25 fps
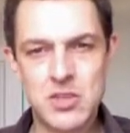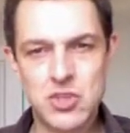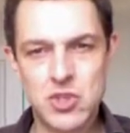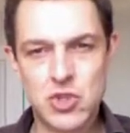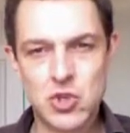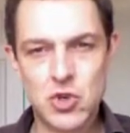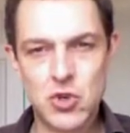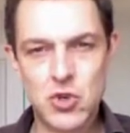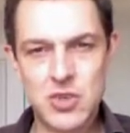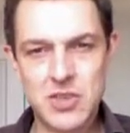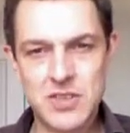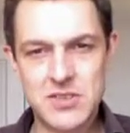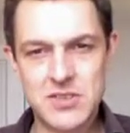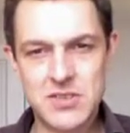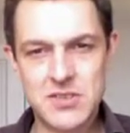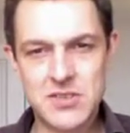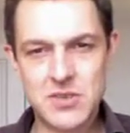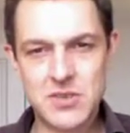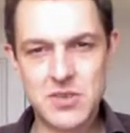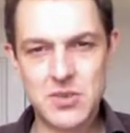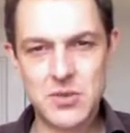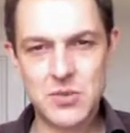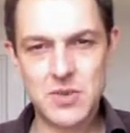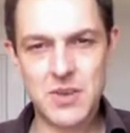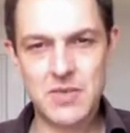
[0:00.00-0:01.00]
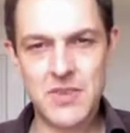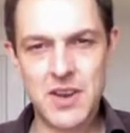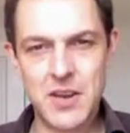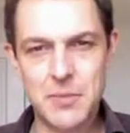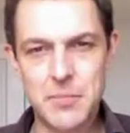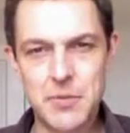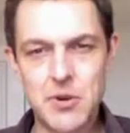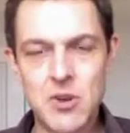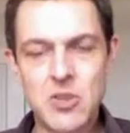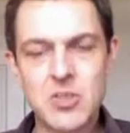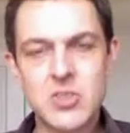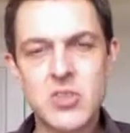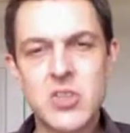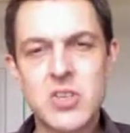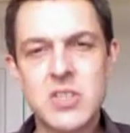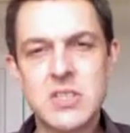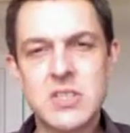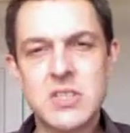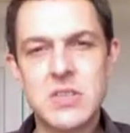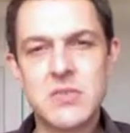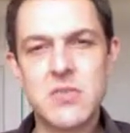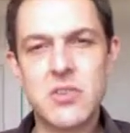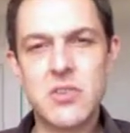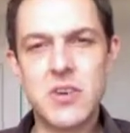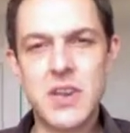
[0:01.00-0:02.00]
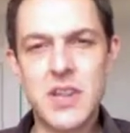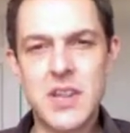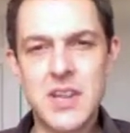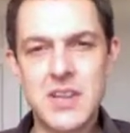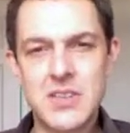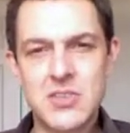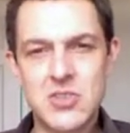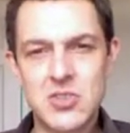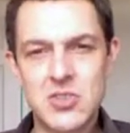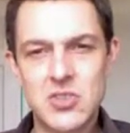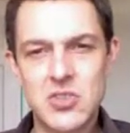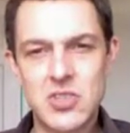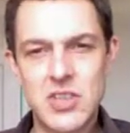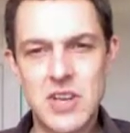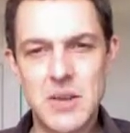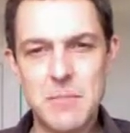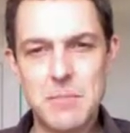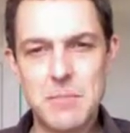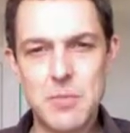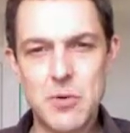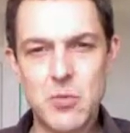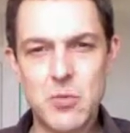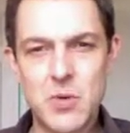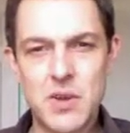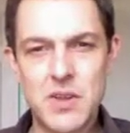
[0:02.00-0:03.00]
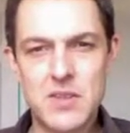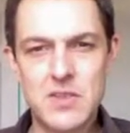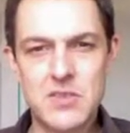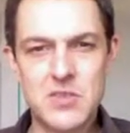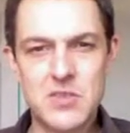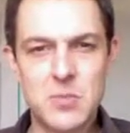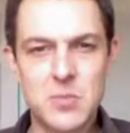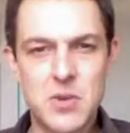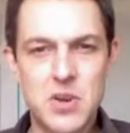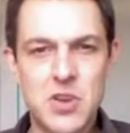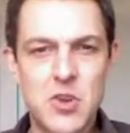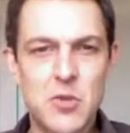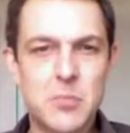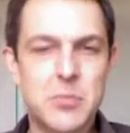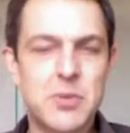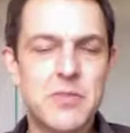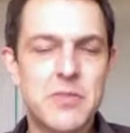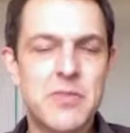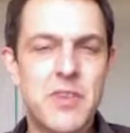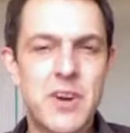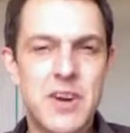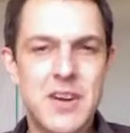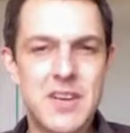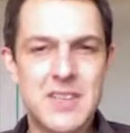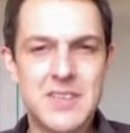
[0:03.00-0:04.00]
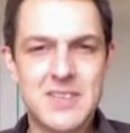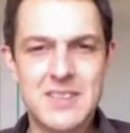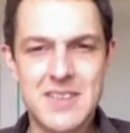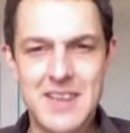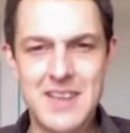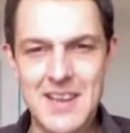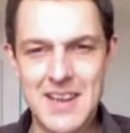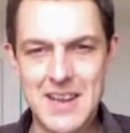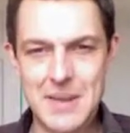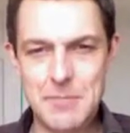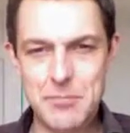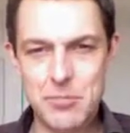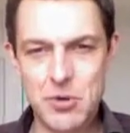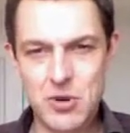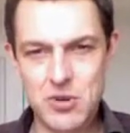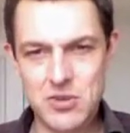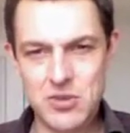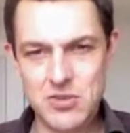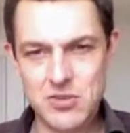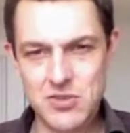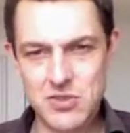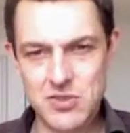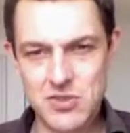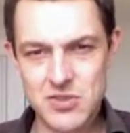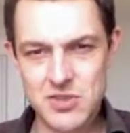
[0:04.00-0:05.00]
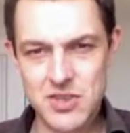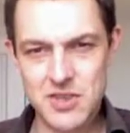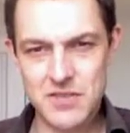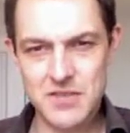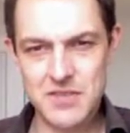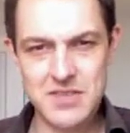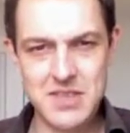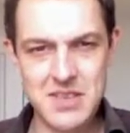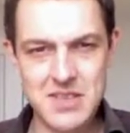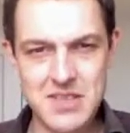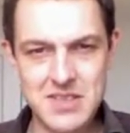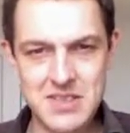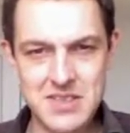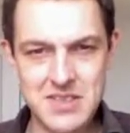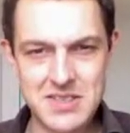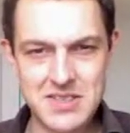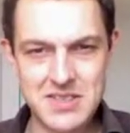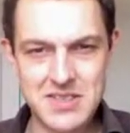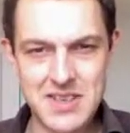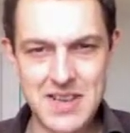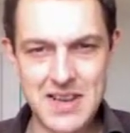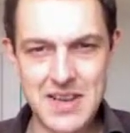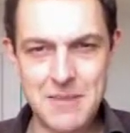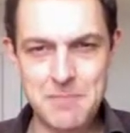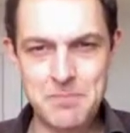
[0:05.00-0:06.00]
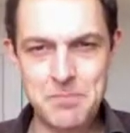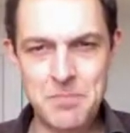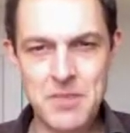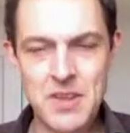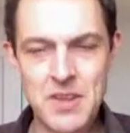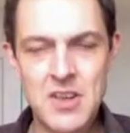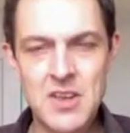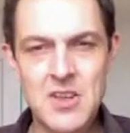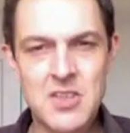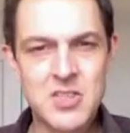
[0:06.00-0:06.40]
choice to develop an alternative relationship with somebody who provides a product or service that is the same.